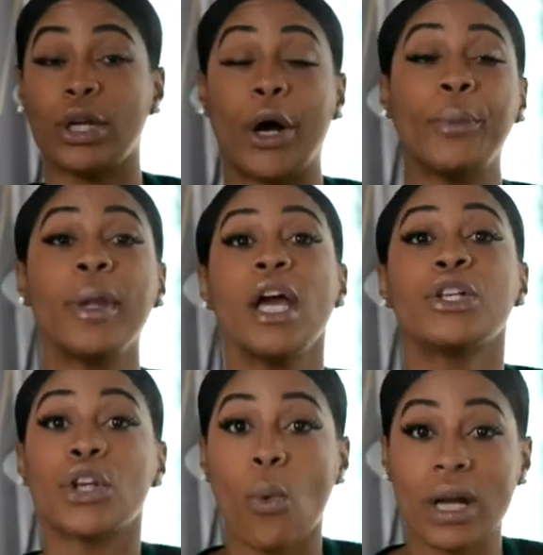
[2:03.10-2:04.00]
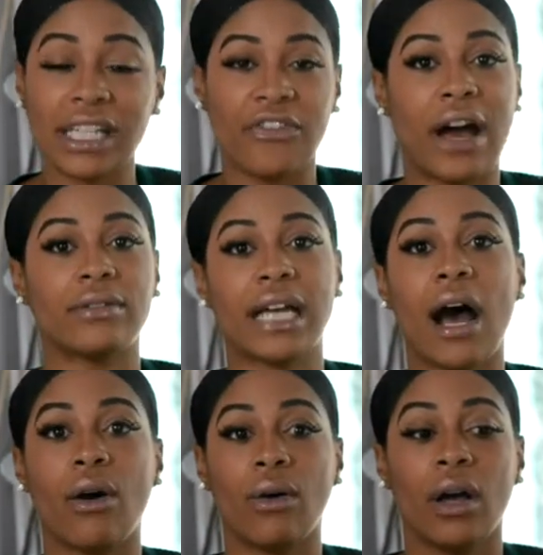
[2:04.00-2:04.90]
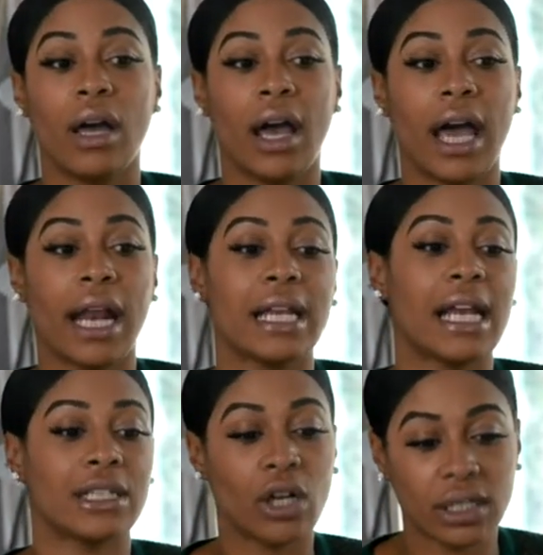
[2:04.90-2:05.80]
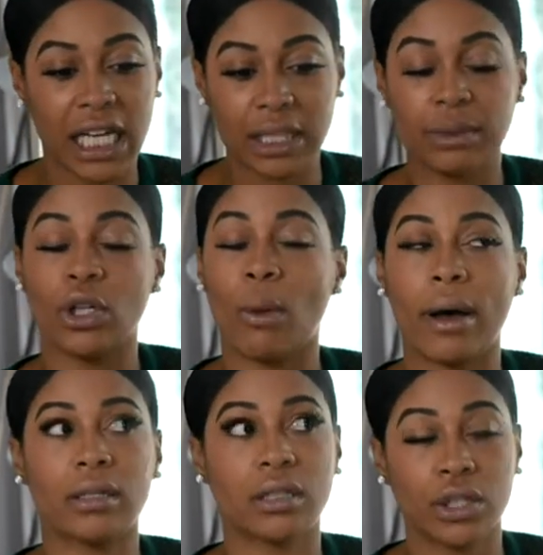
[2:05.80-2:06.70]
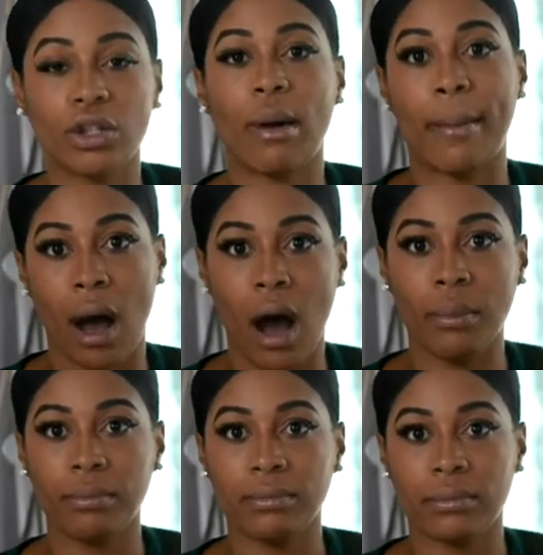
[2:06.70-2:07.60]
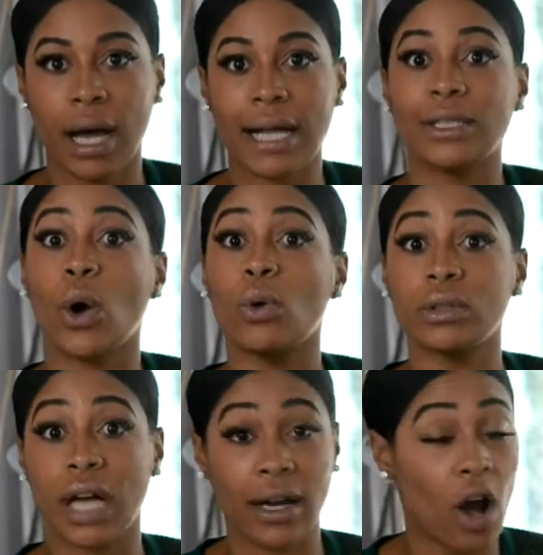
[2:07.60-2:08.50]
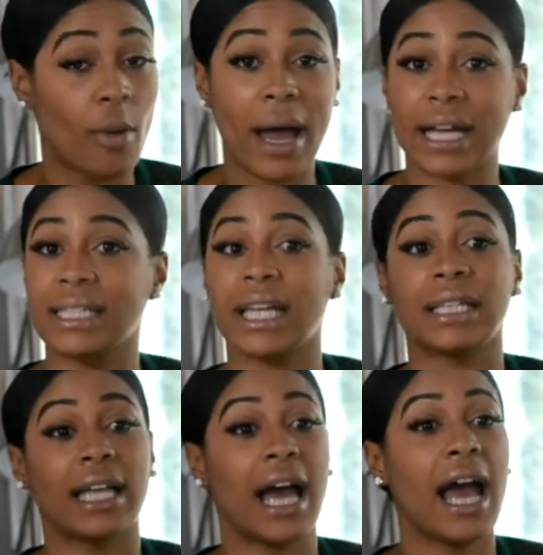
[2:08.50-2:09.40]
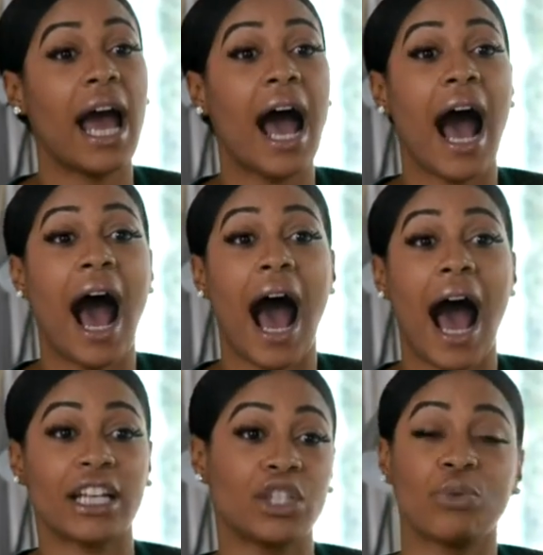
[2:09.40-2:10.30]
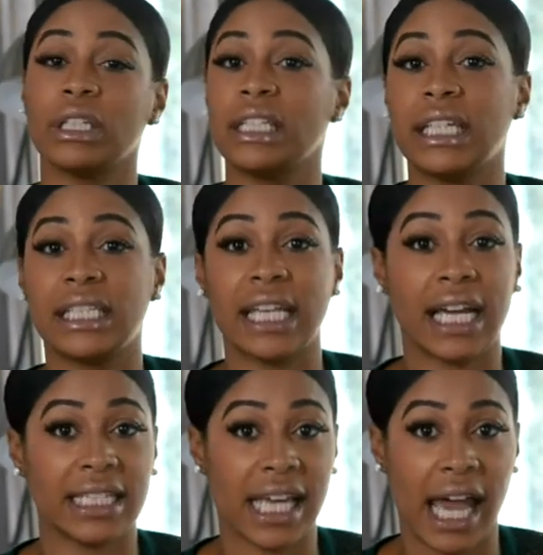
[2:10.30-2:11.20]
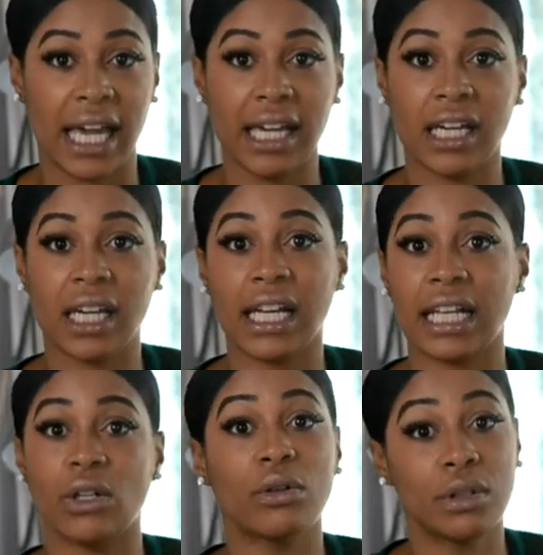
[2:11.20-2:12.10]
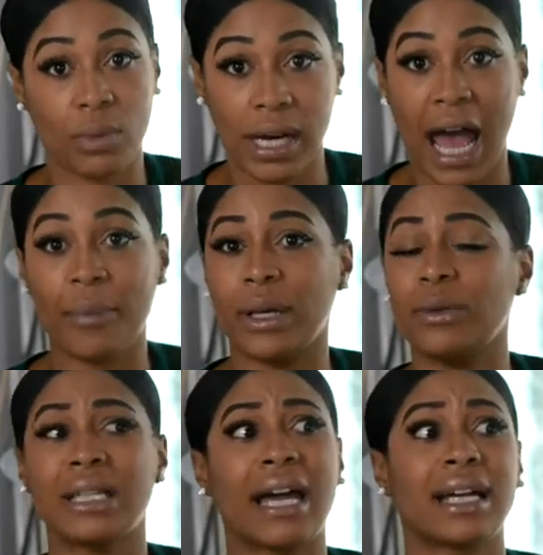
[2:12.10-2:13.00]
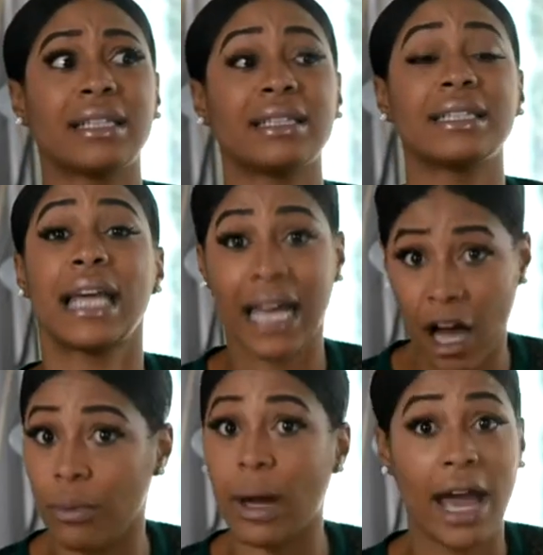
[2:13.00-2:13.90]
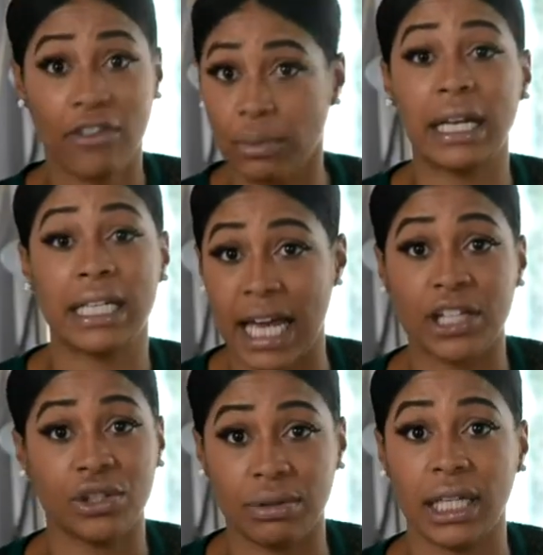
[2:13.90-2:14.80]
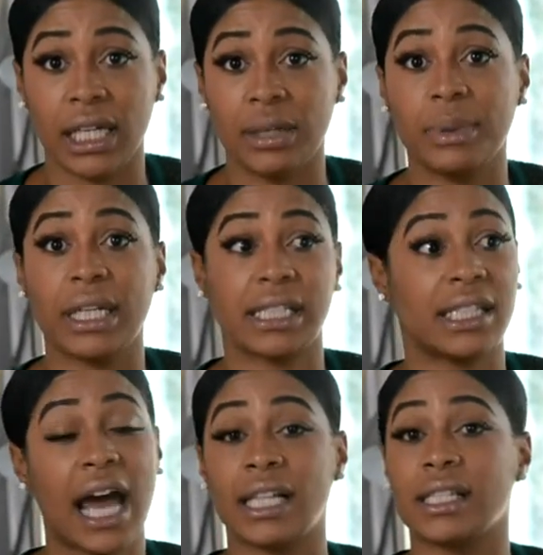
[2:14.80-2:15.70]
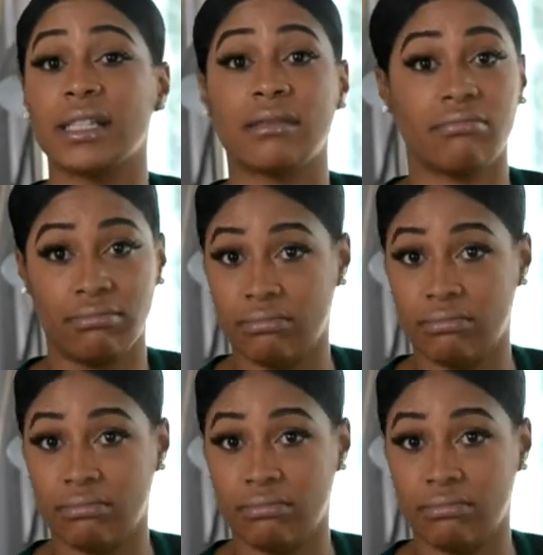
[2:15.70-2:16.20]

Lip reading: you know. So once I found out, and then I texted and told my sister and my mom, I called back and said, I just really need to take a day. And I told him what happened. He was like, take however many days you need because that's